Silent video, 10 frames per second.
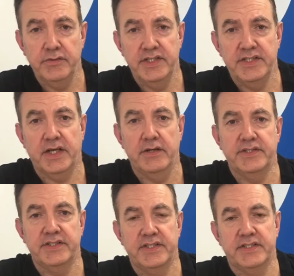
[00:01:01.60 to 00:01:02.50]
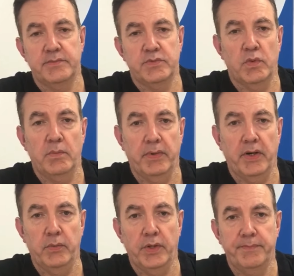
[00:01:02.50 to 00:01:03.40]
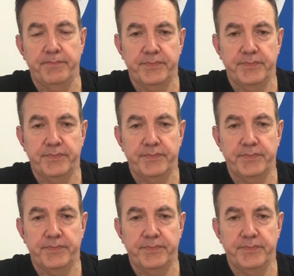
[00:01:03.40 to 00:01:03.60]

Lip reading: these coating systems one by one.